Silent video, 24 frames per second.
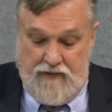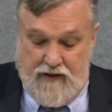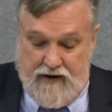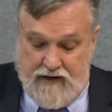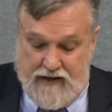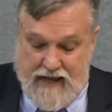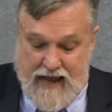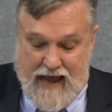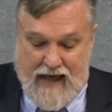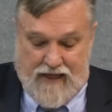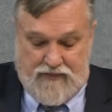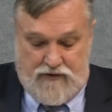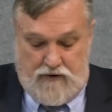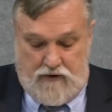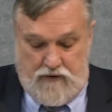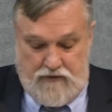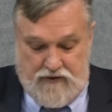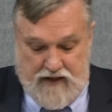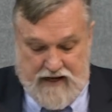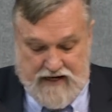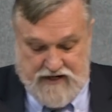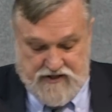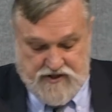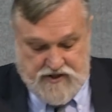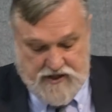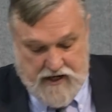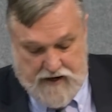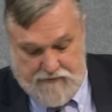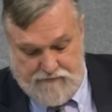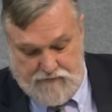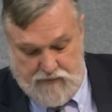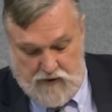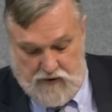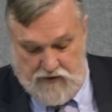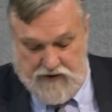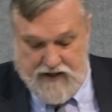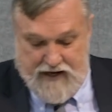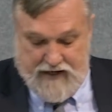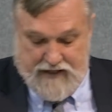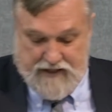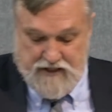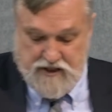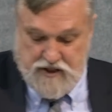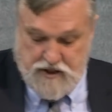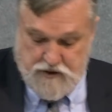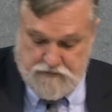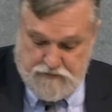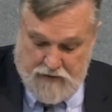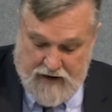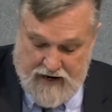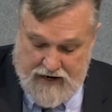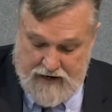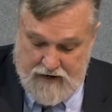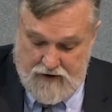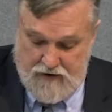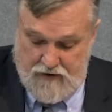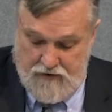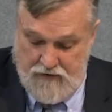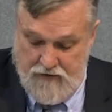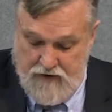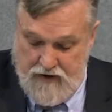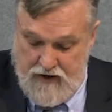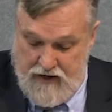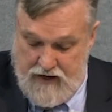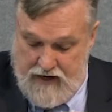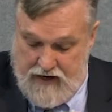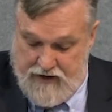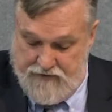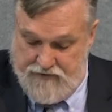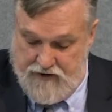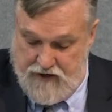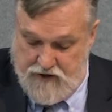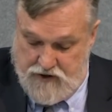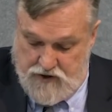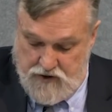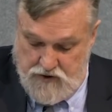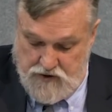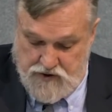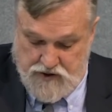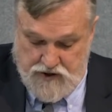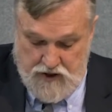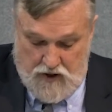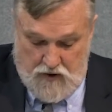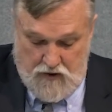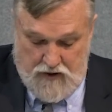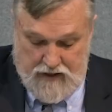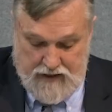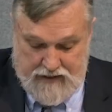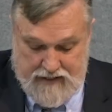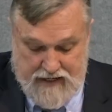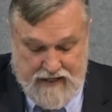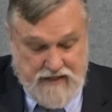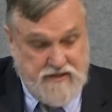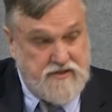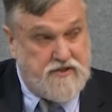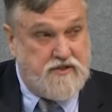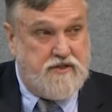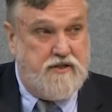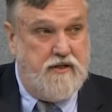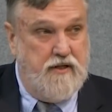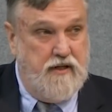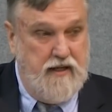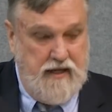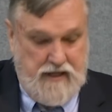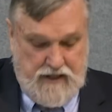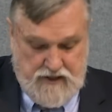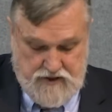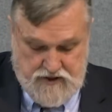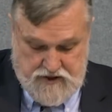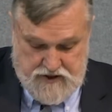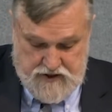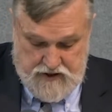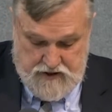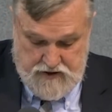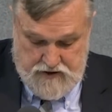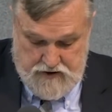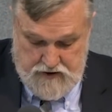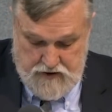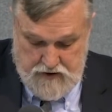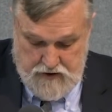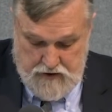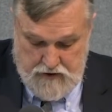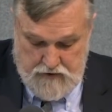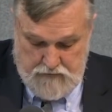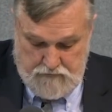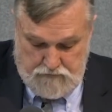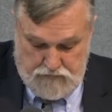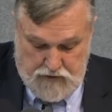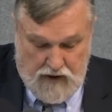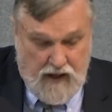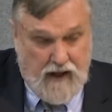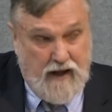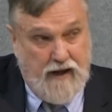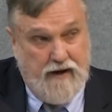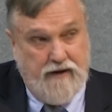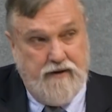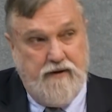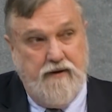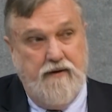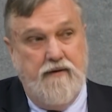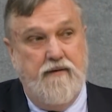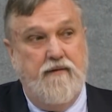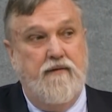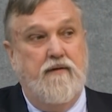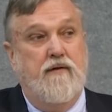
They gather, they assemble, they conspire, and they do so against innocent blood.